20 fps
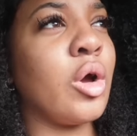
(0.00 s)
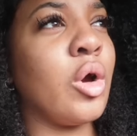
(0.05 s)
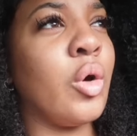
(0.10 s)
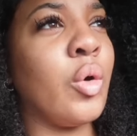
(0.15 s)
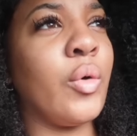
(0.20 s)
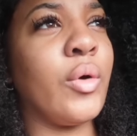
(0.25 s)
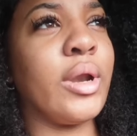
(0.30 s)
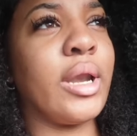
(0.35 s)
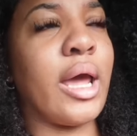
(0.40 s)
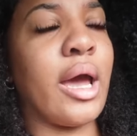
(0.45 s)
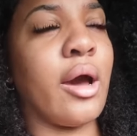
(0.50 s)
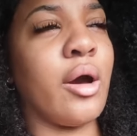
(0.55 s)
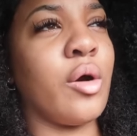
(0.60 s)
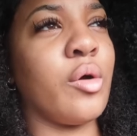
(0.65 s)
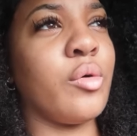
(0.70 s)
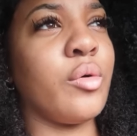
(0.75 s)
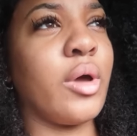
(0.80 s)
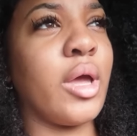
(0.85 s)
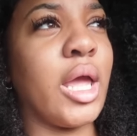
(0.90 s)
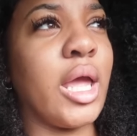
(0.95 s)
going
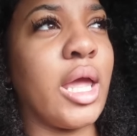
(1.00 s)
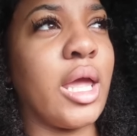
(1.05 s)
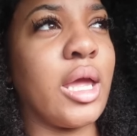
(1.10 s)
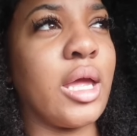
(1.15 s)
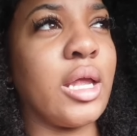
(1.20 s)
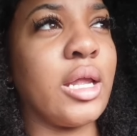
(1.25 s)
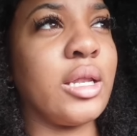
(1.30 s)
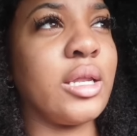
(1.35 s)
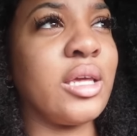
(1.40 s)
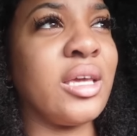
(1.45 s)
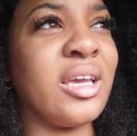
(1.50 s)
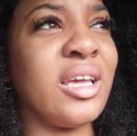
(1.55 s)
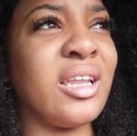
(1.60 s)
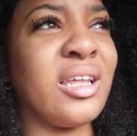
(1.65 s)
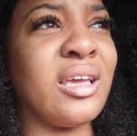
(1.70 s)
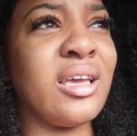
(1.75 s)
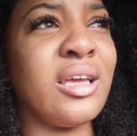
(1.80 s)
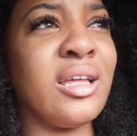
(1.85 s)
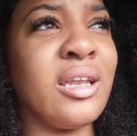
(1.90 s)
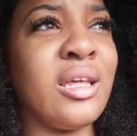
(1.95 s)
out and
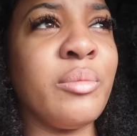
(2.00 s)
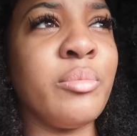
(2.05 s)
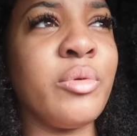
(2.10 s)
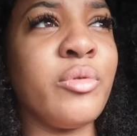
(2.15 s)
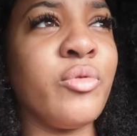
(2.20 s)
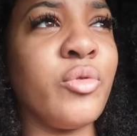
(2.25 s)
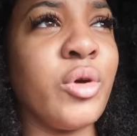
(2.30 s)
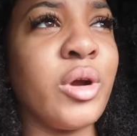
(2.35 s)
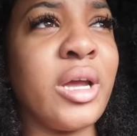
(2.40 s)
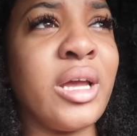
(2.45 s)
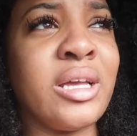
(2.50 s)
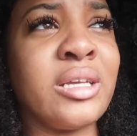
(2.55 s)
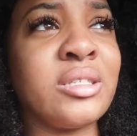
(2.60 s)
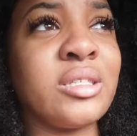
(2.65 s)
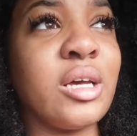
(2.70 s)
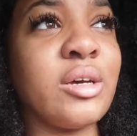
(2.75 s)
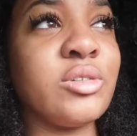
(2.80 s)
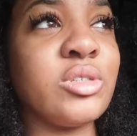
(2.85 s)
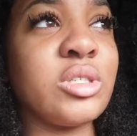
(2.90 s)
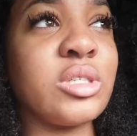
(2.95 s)
getting any beforehand,
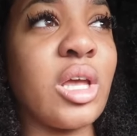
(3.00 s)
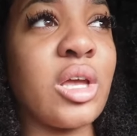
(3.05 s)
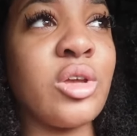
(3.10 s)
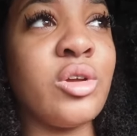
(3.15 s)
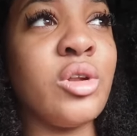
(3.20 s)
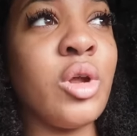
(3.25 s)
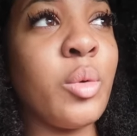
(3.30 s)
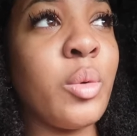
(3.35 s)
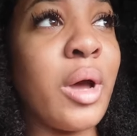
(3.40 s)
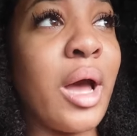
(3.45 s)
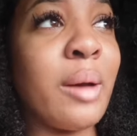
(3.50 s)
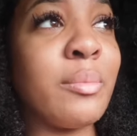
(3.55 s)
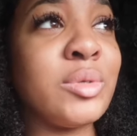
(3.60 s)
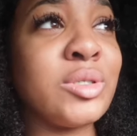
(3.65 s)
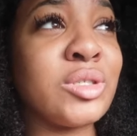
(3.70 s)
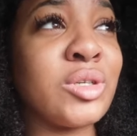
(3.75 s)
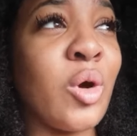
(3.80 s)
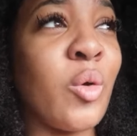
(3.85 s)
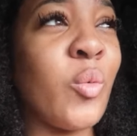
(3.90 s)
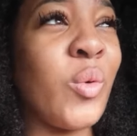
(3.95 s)
so I was just like, you know what, I'm
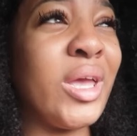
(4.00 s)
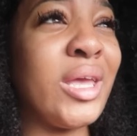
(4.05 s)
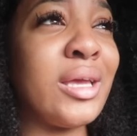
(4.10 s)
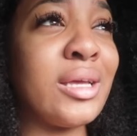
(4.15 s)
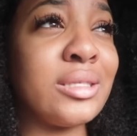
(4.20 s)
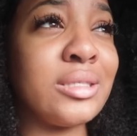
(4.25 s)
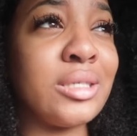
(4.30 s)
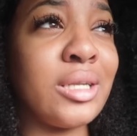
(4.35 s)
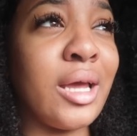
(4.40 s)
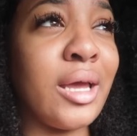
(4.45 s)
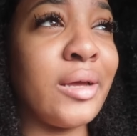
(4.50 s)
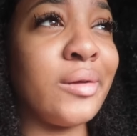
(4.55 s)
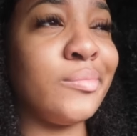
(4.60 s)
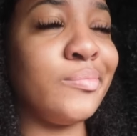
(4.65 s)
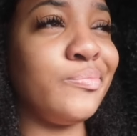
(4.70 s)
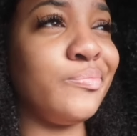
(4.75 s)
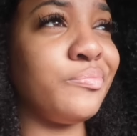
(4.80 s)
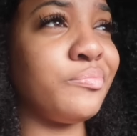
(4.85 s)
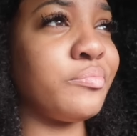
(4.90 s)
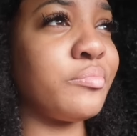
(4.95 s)
just gonna wing it today.
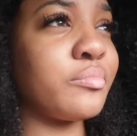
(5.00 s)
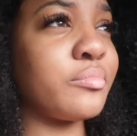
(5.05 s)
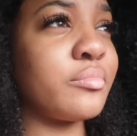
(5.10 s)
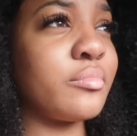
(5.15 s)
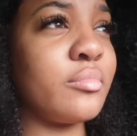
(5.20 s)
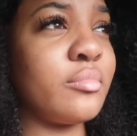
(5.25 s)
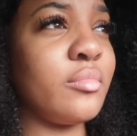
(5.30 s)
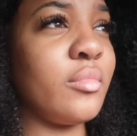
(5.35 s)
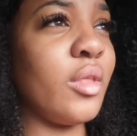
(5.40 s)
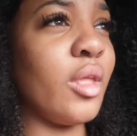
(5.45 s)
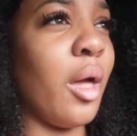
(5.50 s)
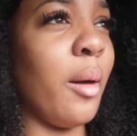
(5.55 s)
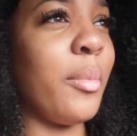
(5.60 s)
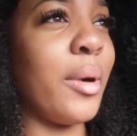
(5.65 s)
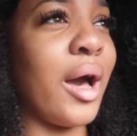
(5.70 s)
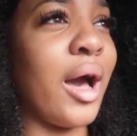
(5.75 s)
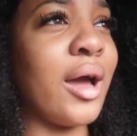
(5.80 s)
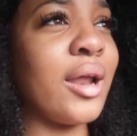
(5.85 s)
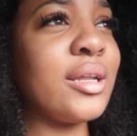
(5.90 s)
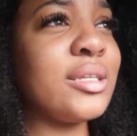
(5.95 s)

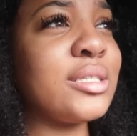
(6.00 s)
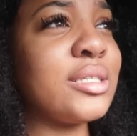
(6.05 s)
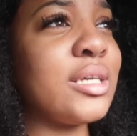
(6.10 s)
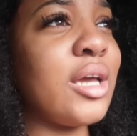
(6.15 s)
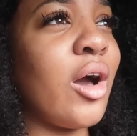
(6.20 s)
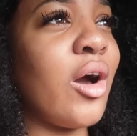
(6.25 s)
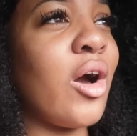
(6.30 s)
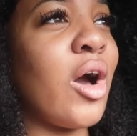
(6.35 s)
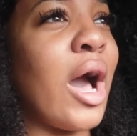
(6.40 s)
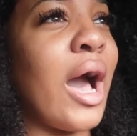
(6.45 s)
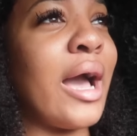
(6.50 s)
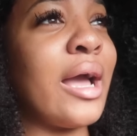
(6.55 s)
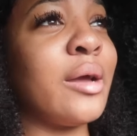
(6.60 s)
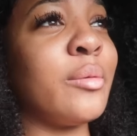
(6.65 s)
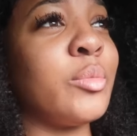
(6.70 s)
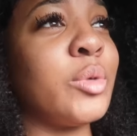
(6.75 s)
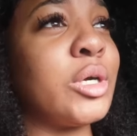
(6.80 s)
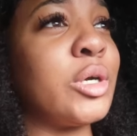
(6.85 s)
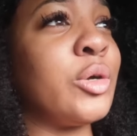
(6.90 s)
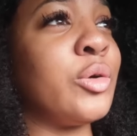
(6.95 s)
But honestly y'all, I
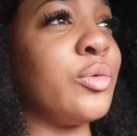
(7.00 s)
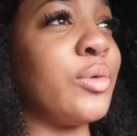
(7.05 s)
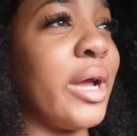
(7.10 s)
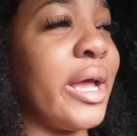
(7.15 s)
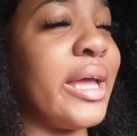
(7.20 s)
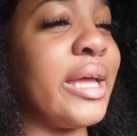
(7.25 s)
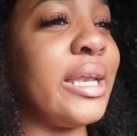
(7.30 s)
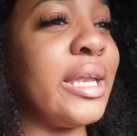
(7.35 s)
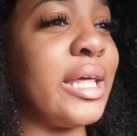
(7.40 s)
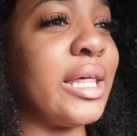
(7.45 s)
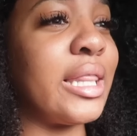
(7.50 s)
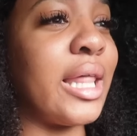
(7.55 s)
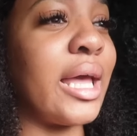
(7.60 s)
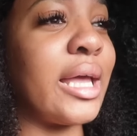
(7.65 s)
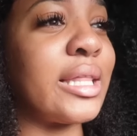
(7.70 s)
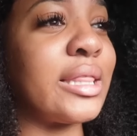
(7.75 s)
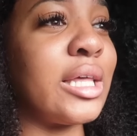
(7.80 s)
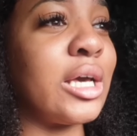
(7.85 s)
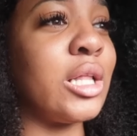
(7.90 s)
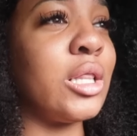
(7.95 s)
am regretting it.
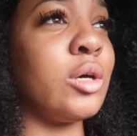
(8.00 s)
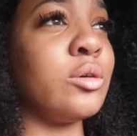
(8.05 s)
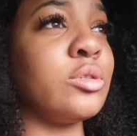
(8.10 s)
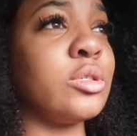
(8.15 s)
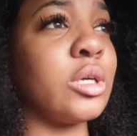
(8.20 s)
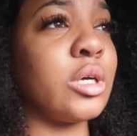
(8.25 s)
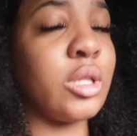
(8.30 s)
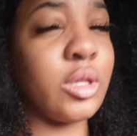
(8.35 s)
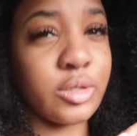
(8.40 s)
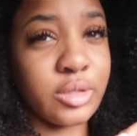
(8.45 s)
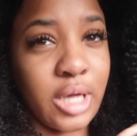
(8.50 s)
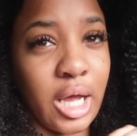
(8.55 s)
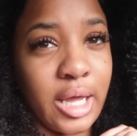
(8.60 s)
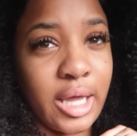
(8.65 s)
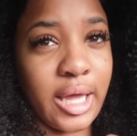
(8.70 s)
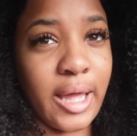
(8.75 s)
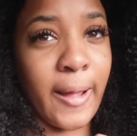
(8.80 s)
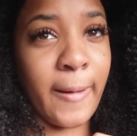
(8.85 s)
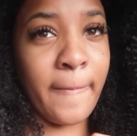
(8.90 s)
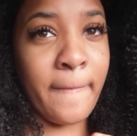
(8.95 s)
Like the closer and closer I
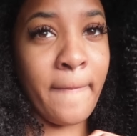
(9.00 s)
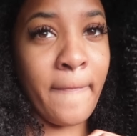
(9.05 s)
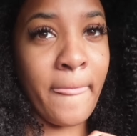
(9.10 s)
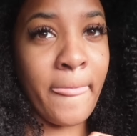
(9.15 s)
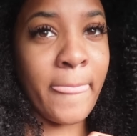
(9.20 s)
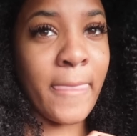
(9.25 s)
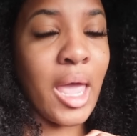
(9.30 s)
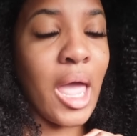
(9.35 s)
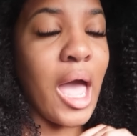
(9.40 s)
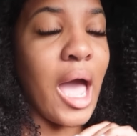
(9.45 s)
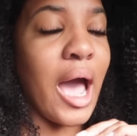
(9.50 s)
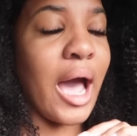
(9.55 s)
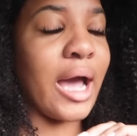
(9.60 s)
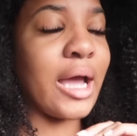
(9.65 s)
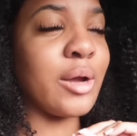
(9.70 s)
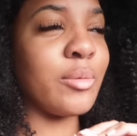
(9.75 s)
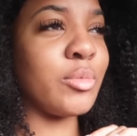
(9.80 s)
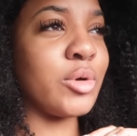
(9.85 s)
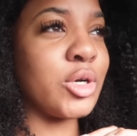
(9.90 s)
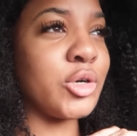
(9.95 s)
get,
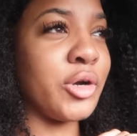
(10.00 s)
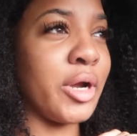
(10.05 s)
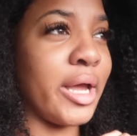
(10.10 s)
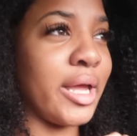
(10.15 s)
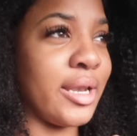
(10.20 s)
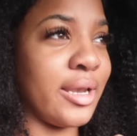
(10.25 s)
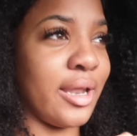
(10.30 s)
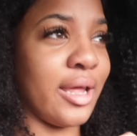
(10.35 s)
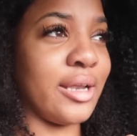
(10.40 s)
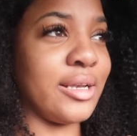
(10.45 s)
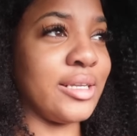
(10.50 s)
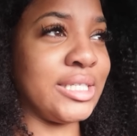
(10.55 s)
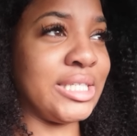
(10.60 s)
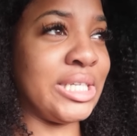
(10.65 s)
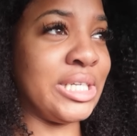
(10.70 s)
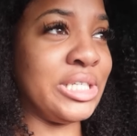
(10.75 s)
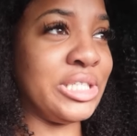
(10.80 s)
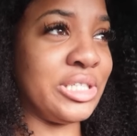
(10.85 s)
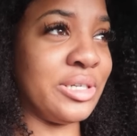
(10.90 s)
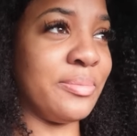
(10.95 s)
I am regretting that
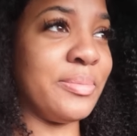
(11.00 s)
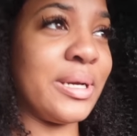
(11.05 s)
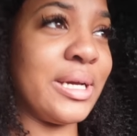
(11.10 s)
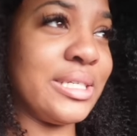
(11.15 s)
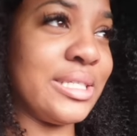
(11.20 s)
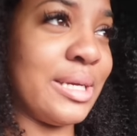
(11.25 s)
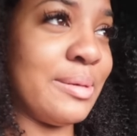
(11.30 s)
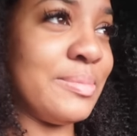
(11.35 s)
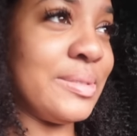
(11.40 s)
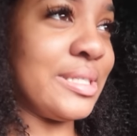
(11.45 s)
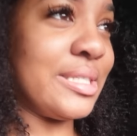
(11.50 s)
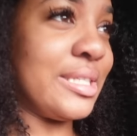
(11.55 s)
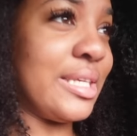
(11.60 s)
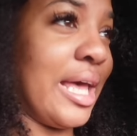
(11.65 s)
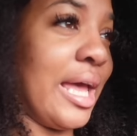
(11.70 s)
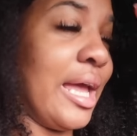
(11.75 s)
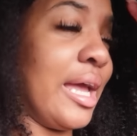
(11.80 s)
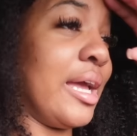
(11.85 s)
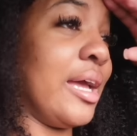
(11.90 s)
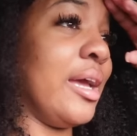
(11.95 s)
decision because I'm just
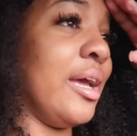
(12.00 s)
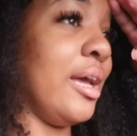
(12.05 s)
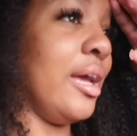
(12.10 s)
like,